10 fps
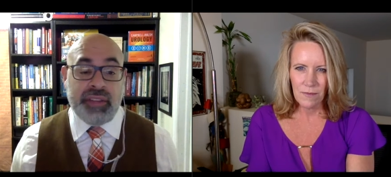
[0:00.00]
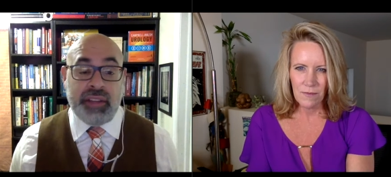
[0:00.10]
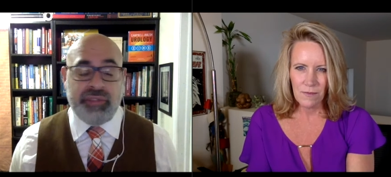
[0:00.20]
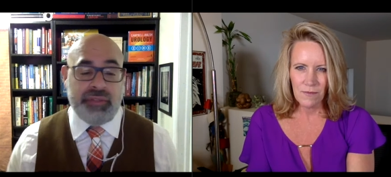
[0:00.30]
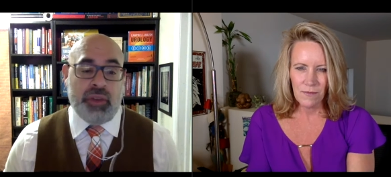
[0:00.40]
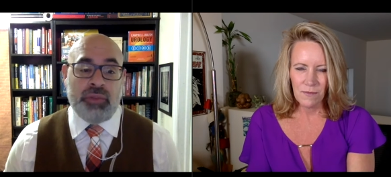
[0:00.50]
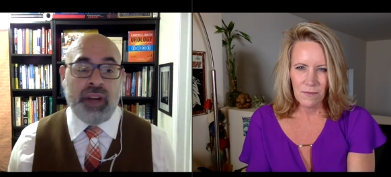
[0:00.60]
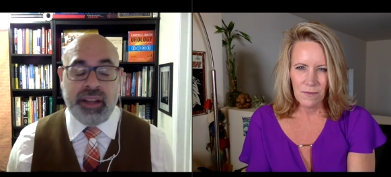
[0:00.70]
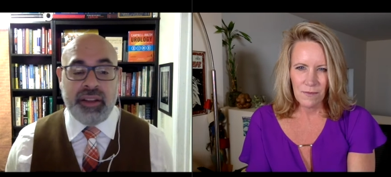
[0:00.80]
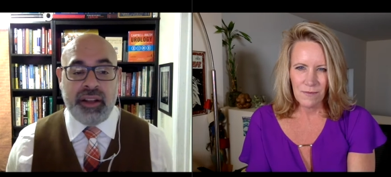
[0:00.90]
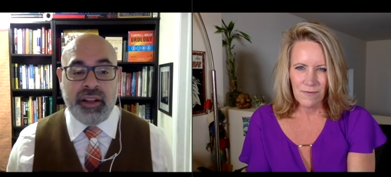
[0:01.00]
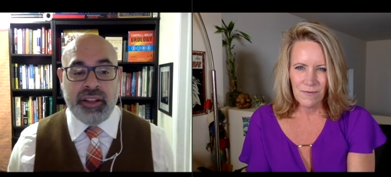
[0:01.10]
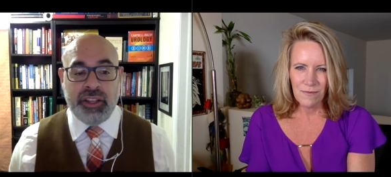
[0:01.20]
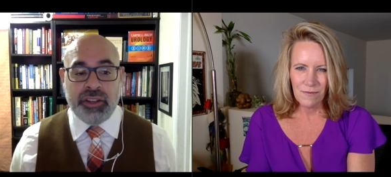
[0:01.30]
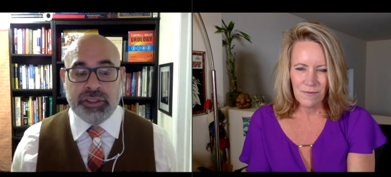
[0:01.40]
Speaker 1: they, they don't mind uh,
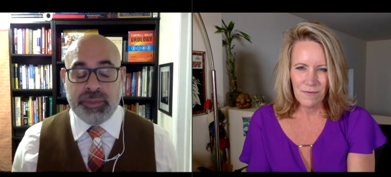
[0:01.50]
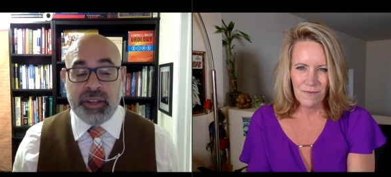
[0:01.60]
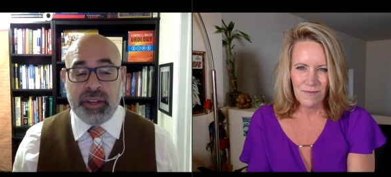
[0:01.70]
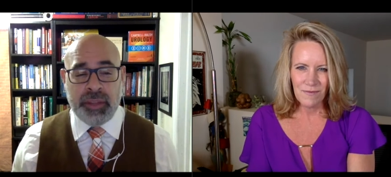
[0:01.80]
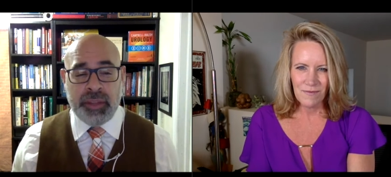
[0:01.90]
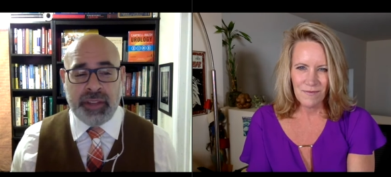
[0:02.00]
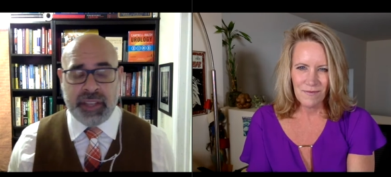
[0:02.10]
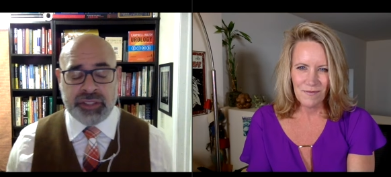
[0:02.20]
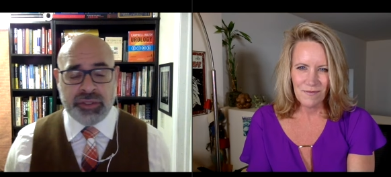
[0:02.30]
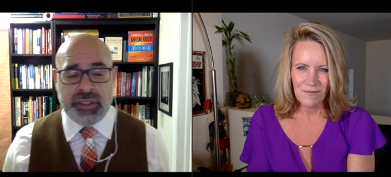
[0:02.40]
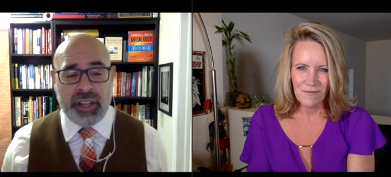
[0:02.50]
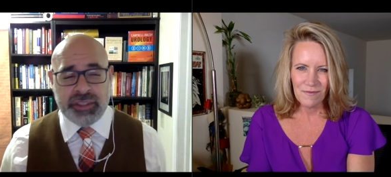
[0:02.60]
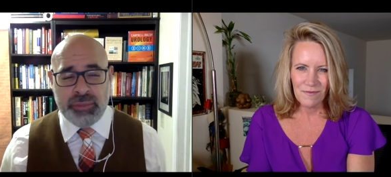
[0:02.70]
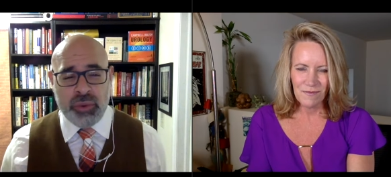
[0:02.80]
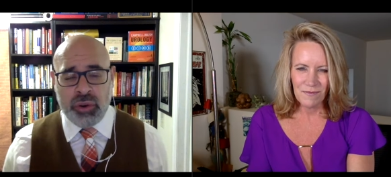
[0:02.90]
you know, spending a couple of extra dollars on
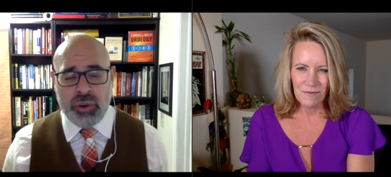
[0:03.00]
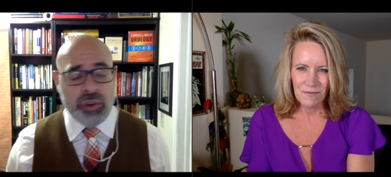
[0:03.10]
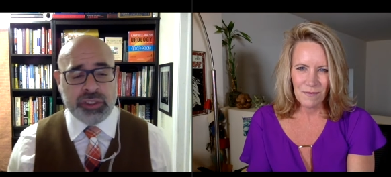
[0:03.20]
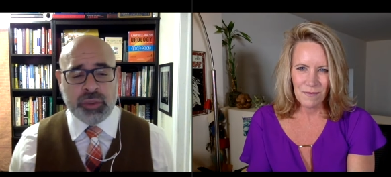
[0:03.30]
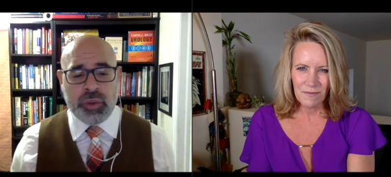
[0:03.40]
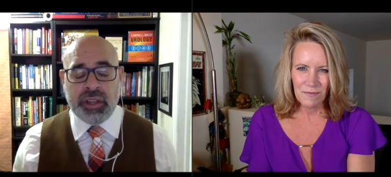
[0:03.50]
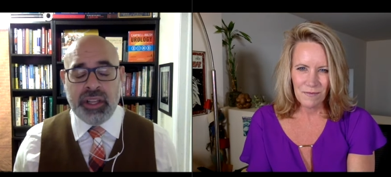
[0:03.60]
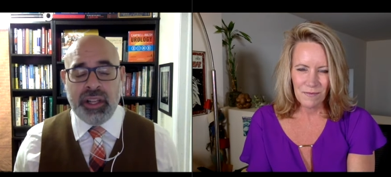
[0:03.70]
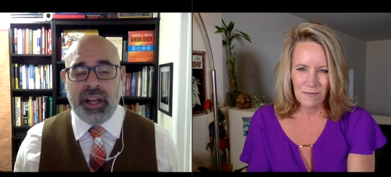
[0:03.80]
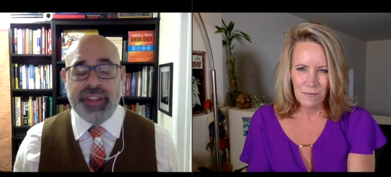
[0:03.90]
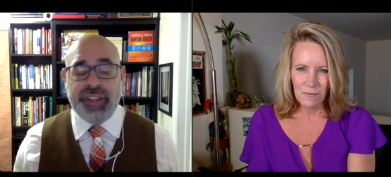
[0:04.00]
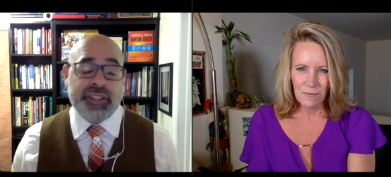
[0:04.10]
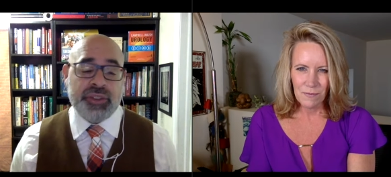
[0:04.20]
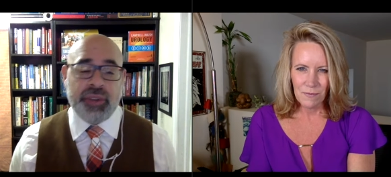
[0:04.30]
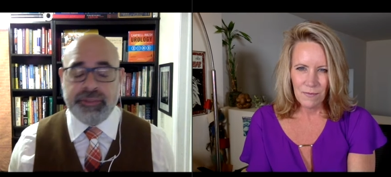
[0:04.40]
more coursework. I think it's
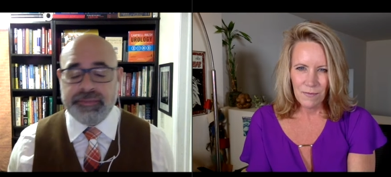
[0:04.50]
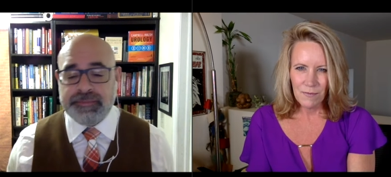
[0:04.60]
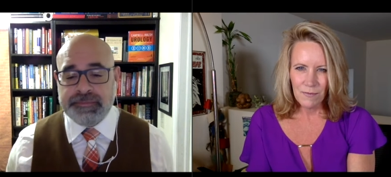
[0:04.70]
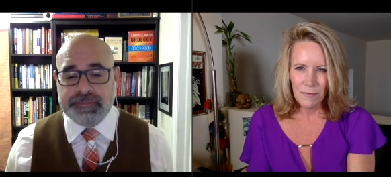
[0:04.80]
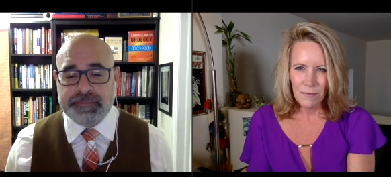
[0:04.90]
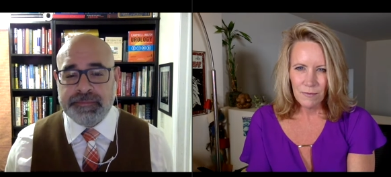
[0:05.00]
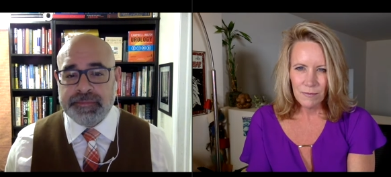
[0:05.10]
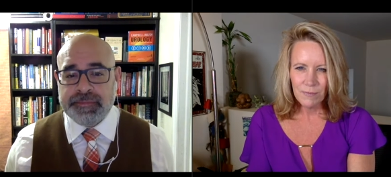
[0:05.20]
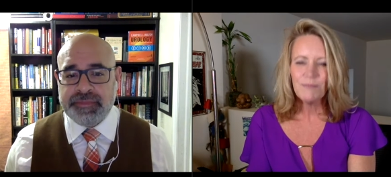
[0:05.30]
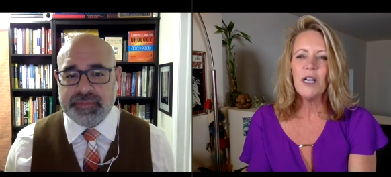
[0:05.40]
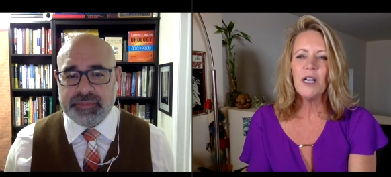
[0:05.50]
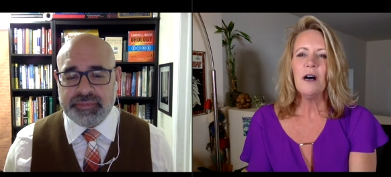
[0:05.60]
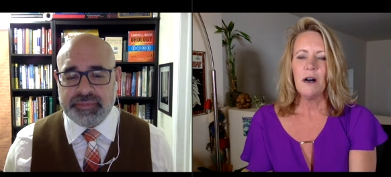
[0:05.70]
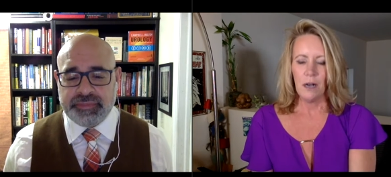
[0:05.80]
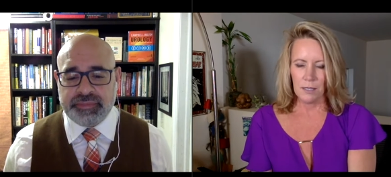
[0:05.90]
great.
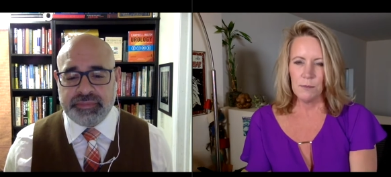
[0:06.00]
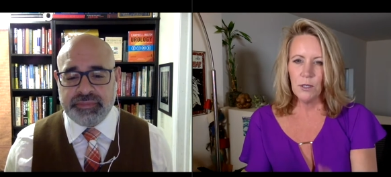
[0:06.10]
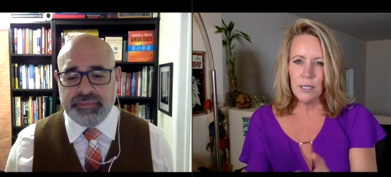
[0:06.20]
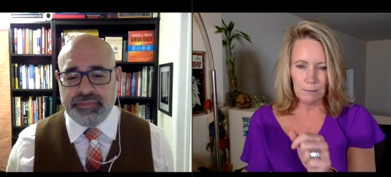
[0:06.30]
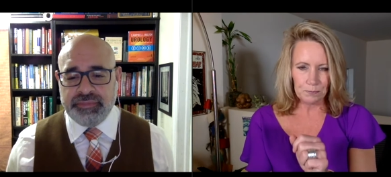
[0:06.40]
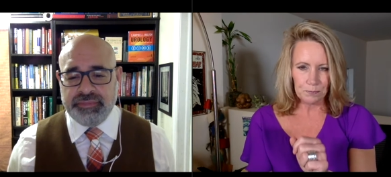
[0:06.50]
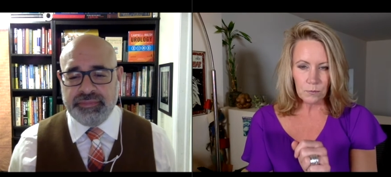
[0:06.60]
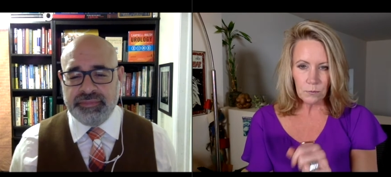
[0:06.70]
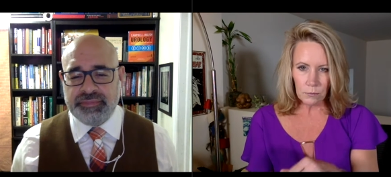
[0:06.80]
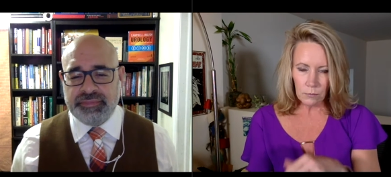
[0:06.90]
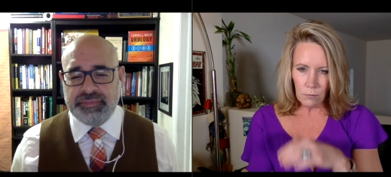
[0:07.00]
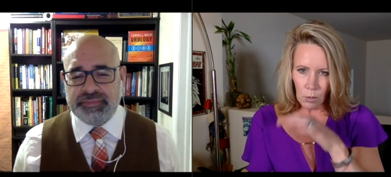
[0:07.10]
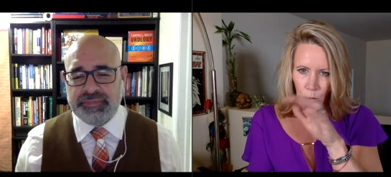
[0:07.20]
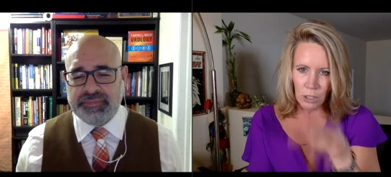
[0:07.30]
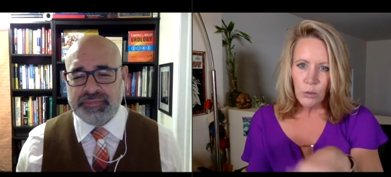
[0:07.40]
Speaker 2: Awesome. So listen,
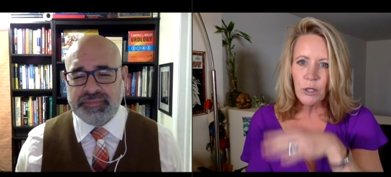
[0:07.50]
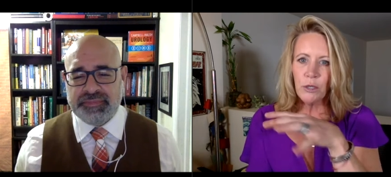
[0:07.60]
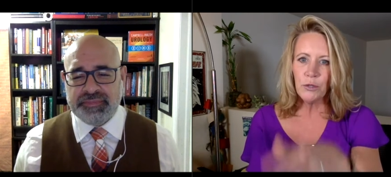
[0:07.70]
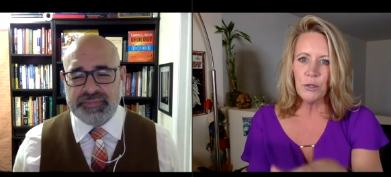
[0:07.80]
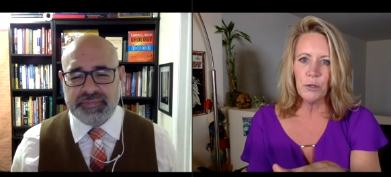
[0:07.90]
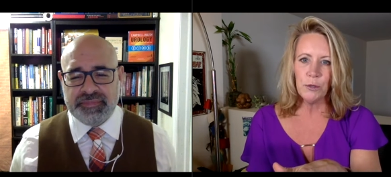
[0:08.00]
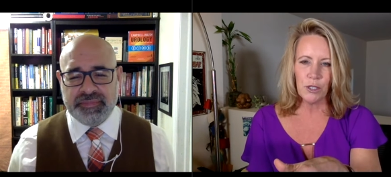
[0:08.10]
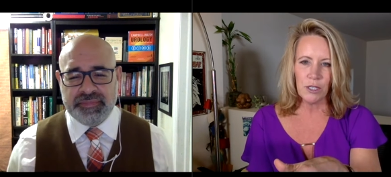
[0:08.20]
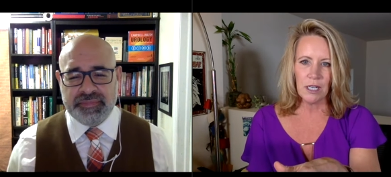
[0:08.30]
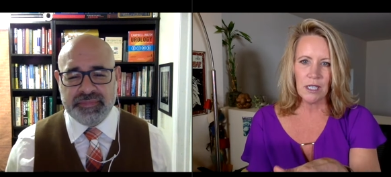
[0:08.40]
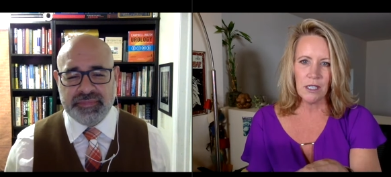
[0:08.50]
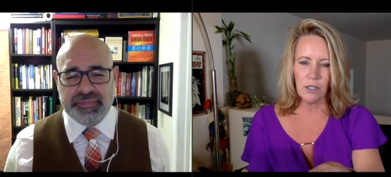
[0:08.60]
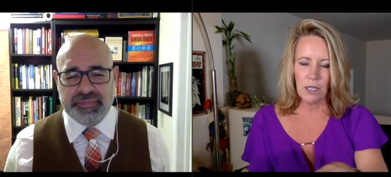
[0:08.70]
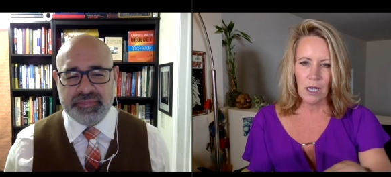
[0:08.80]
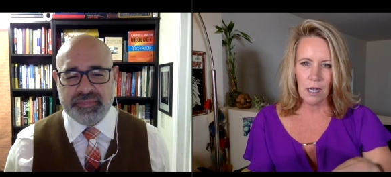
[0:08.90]
when you were going through your
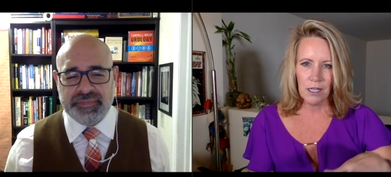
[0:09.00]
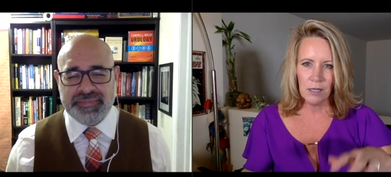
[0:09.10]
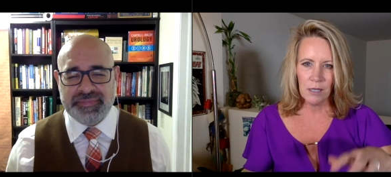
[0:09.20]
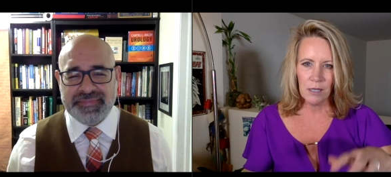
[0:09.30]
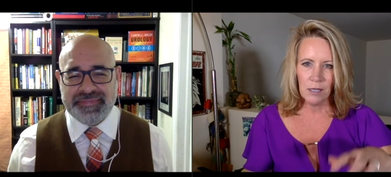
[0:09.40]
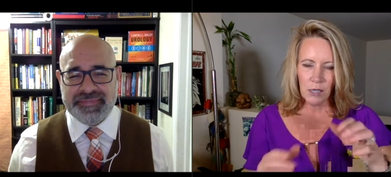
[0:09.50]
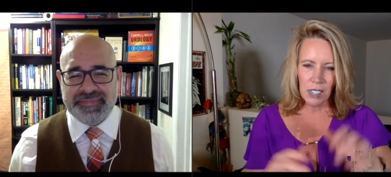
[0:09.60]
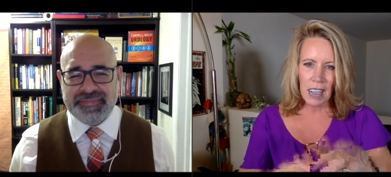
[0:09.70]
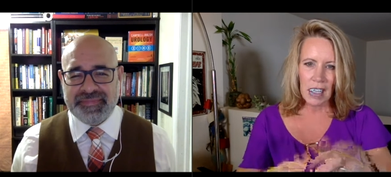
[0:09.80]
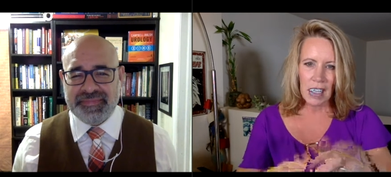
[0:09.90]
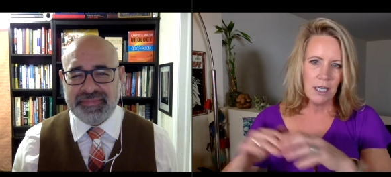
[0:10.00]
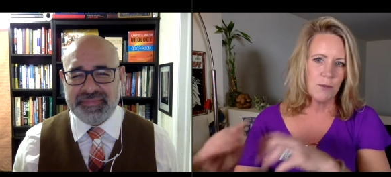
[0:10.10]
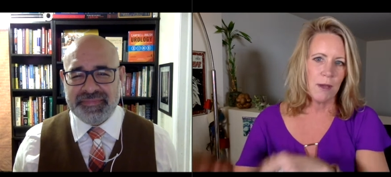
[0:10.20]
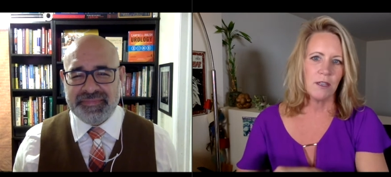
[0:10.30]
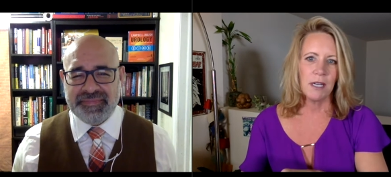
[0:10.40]
studies uh, in pre-med and
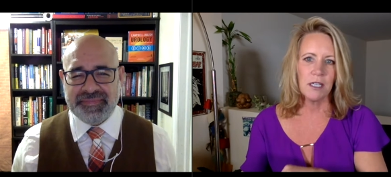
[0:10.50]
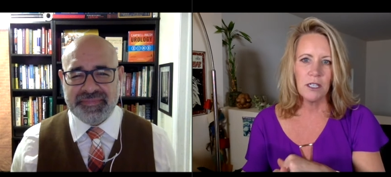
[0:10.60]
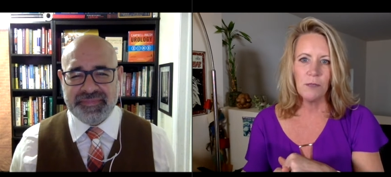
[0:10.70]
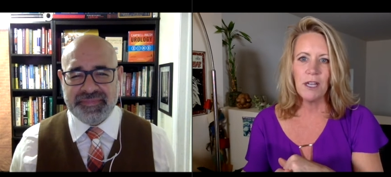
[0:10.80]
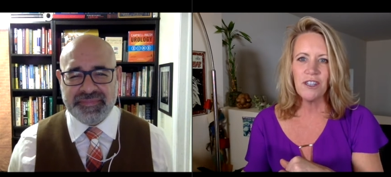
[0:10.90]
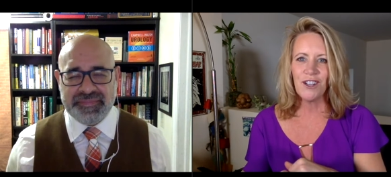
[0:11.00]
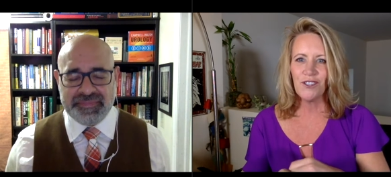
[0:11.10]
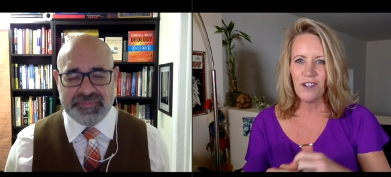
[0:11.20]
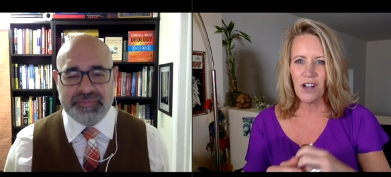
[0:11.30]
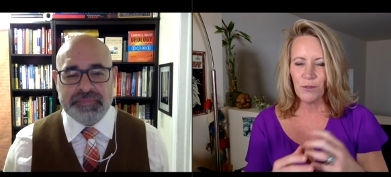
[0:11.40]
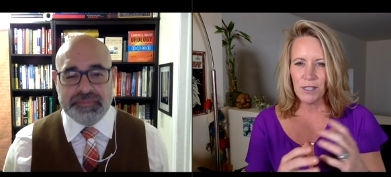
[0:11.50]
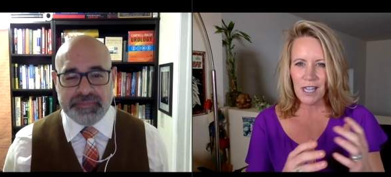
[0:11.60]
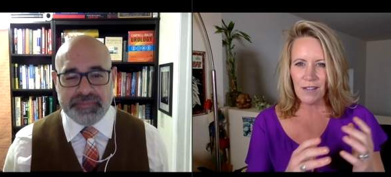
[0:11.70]
naturopathic medicine, you mentioned that your father was